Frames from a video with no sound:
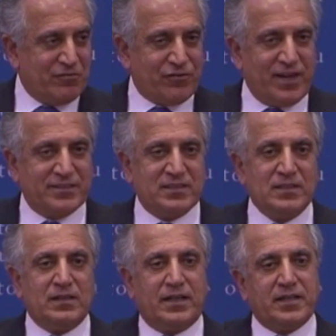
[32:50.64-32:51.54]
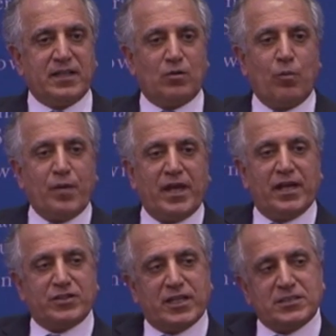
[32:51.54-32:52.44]
front. I think there will be an
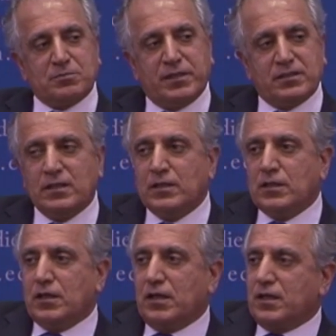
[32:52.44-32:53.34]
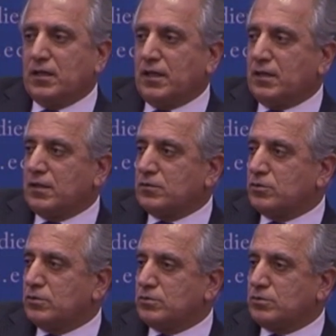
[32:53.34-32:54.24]
adjustment
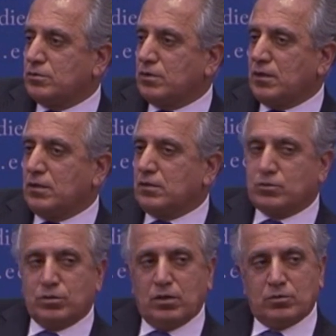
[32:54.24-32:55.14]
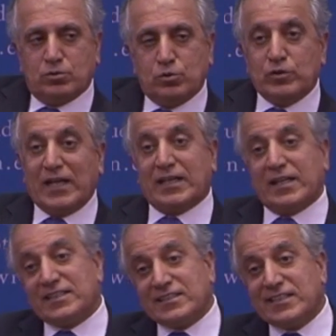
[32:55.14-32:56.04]
to do that.
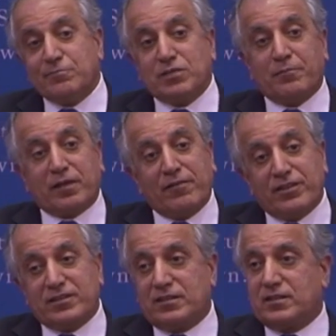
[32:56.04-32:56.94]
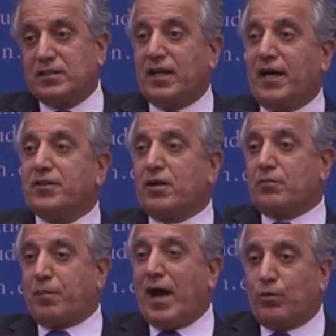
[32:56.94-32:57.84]
And at the same time, given the other
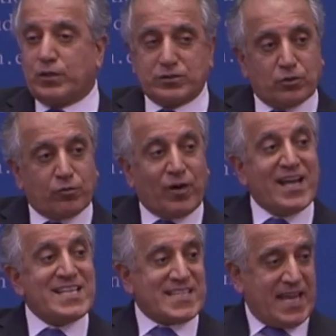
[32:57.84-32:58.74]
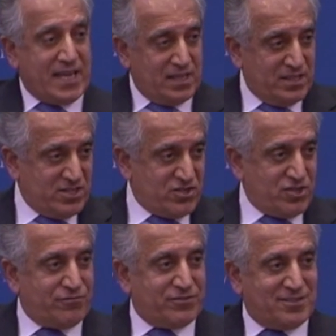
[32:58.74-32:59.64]
powers are rising, this
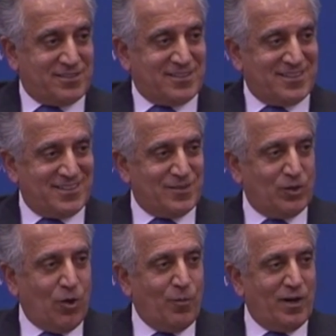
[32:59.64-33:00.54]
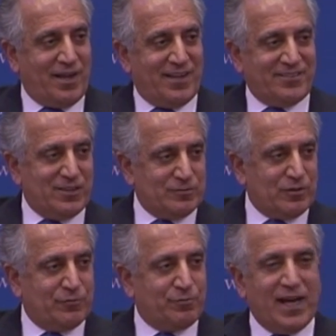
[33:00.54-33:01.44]
shift globally in terms
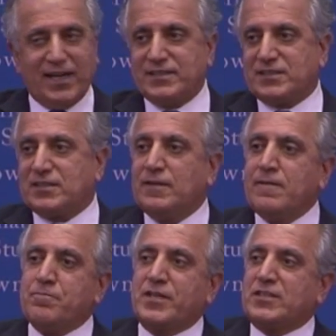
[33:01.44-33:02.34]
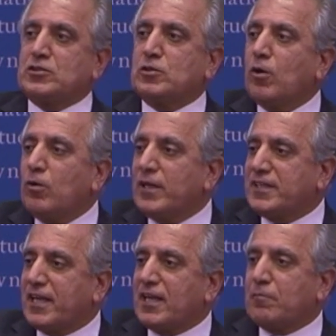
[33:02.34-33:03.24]
of balance that's slowly
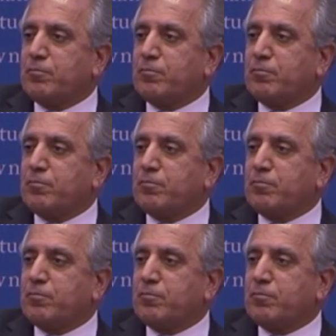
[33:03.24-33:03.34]
taking